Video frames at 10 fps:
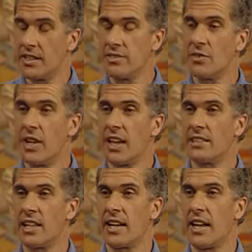didn't realize
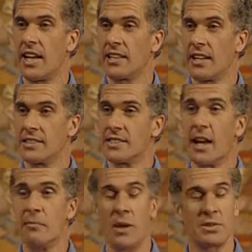that at the
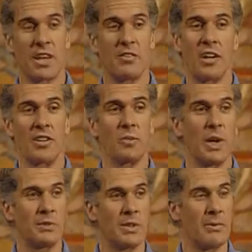time, but I was going around doing
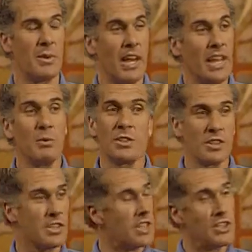weights with him. He was
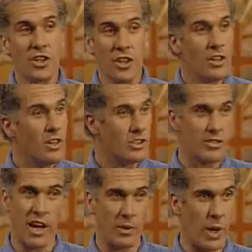doing these huge, great